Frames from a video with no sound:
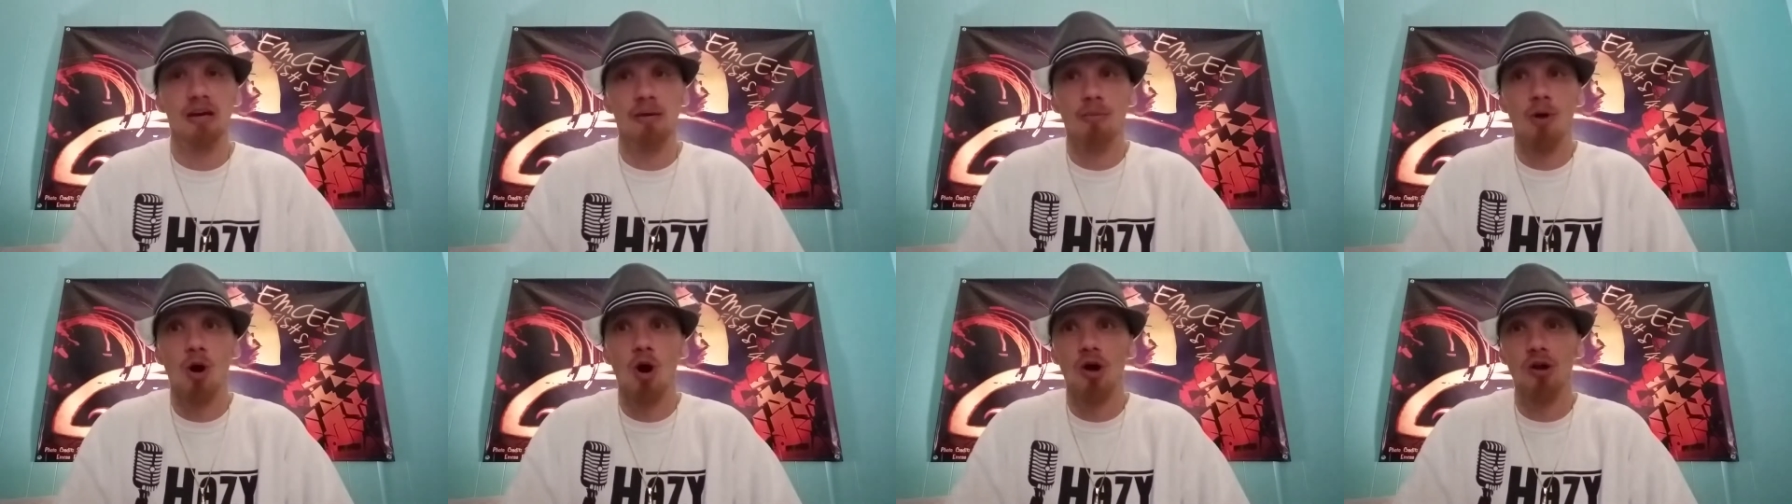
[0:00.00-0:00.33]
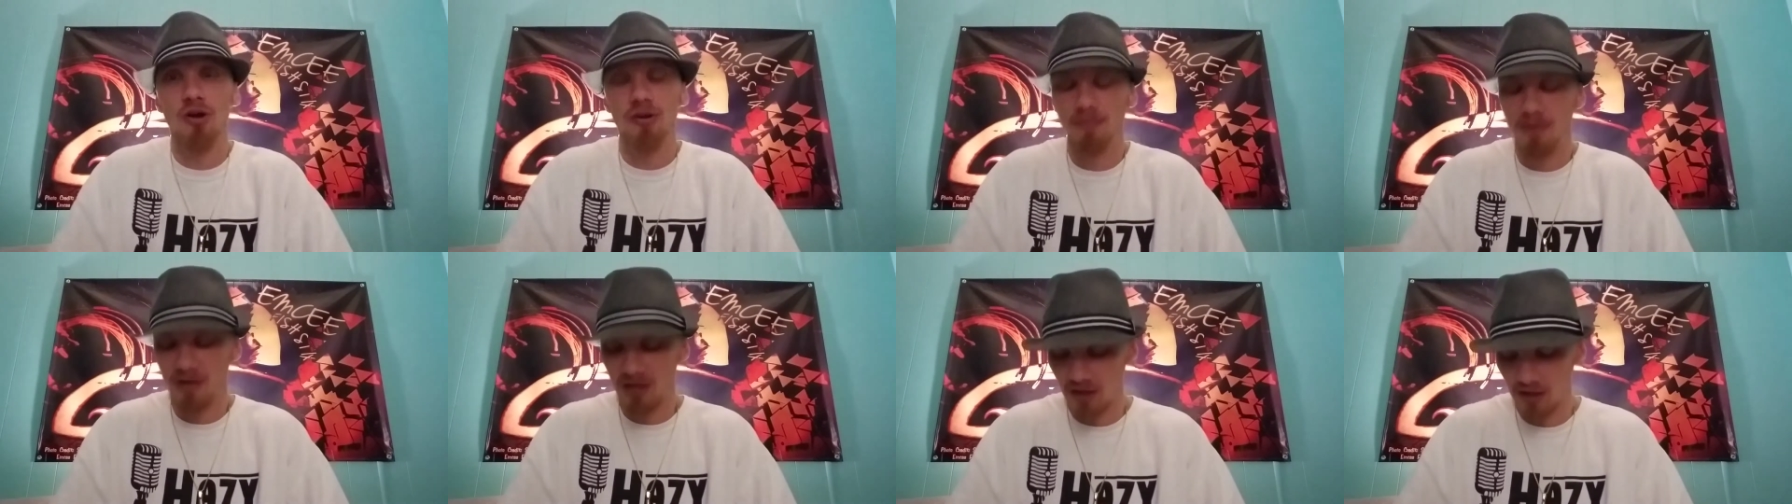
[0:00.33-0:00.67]
them all
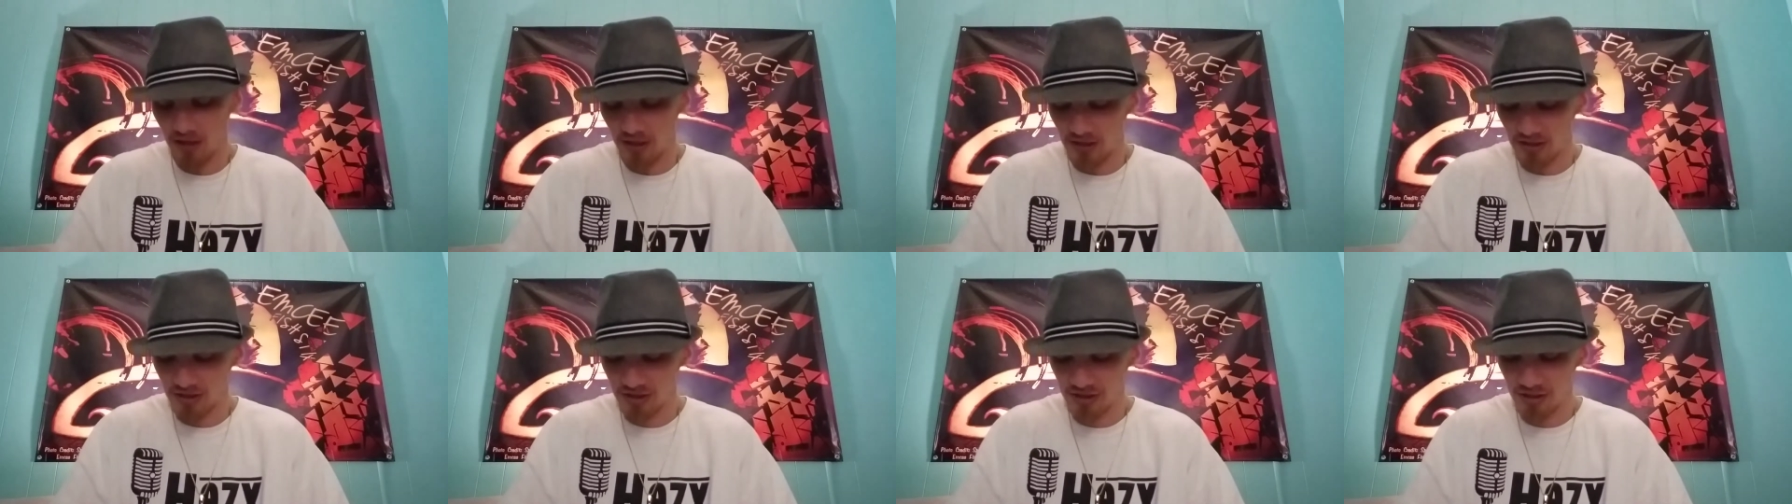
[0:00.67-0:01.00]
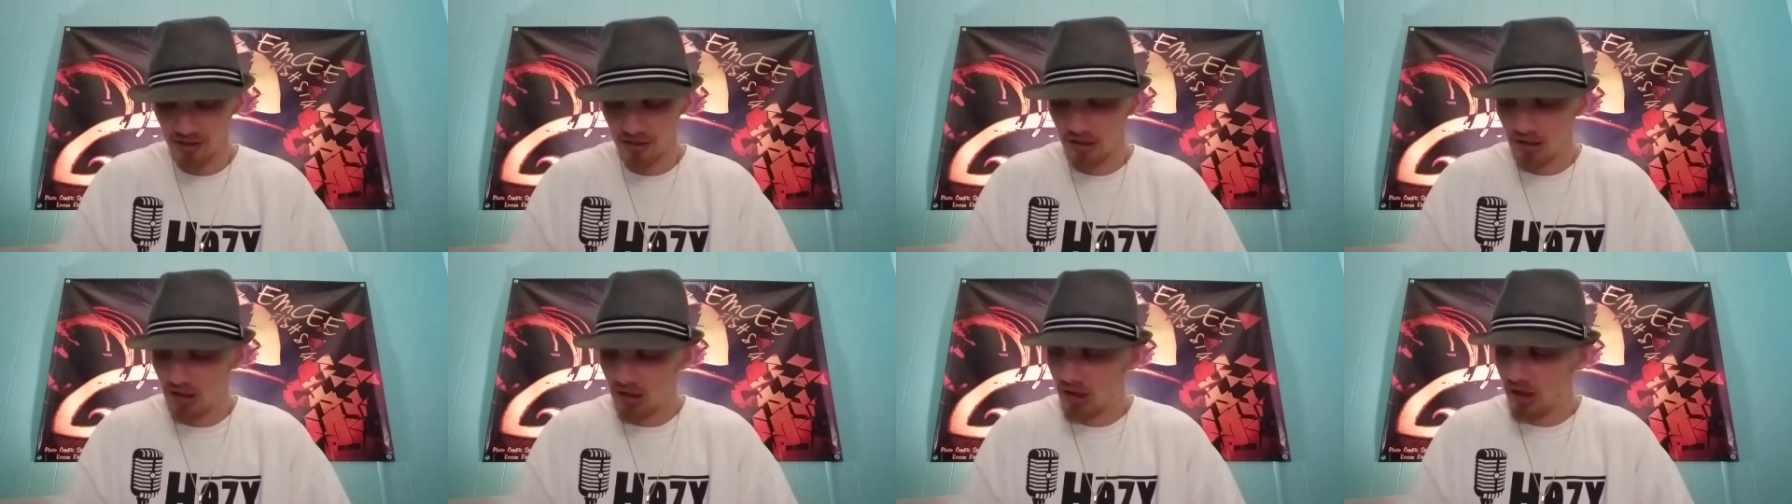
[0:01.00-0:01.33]
to be honest.
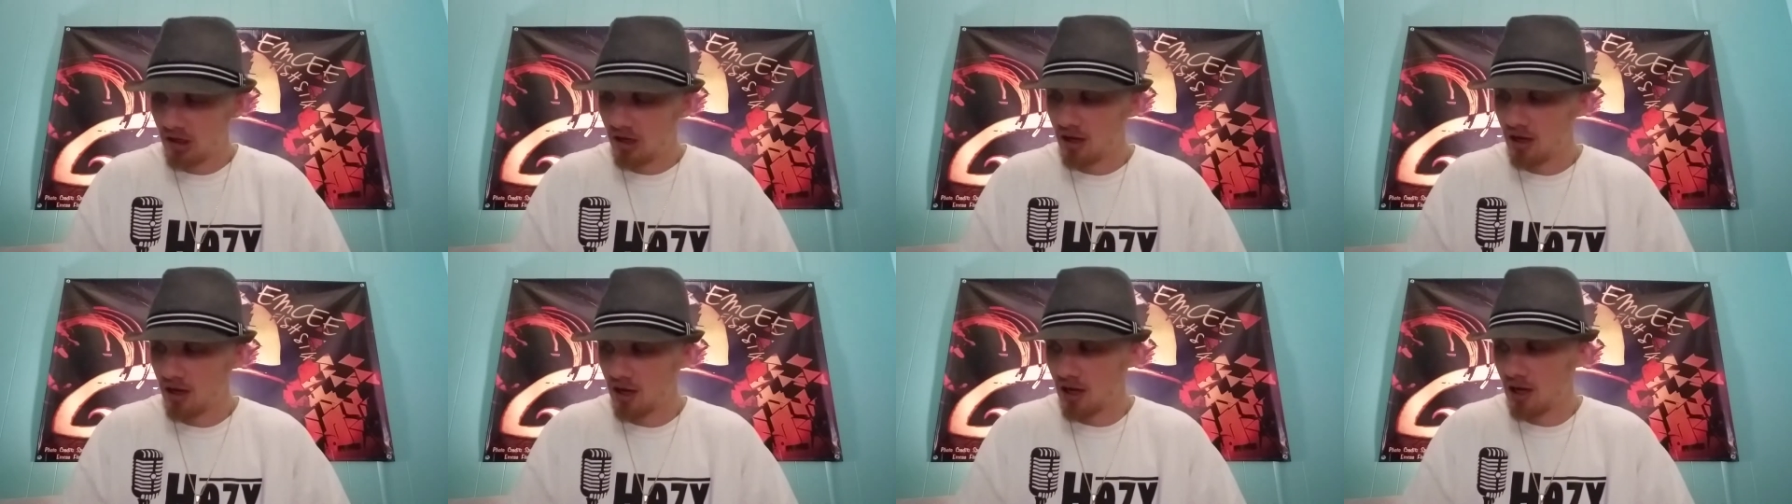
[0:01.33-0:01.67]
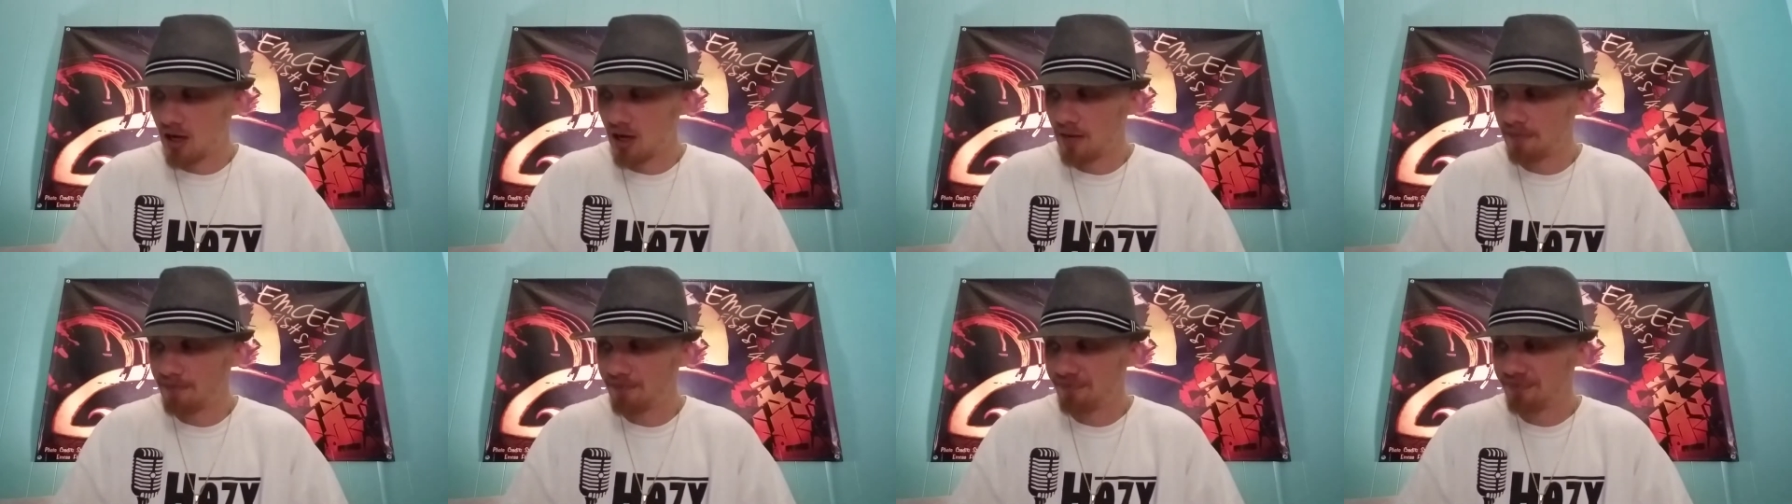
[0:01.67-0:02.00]

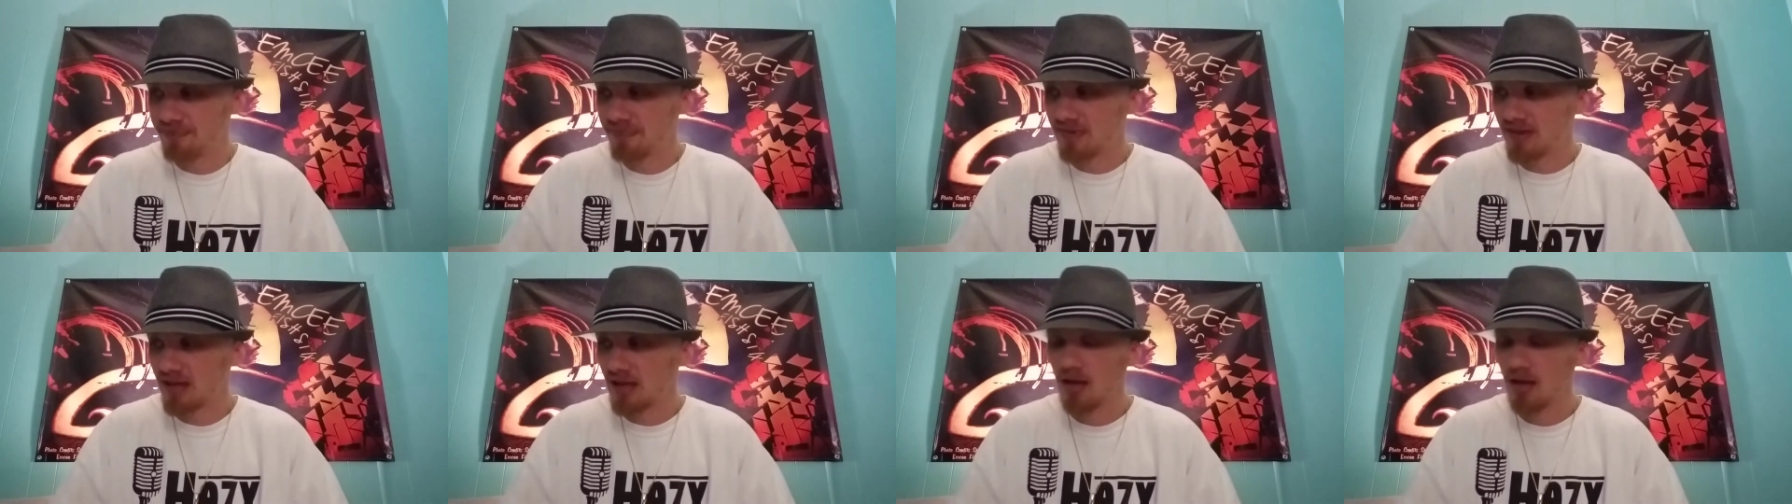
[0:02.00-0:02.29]
Um,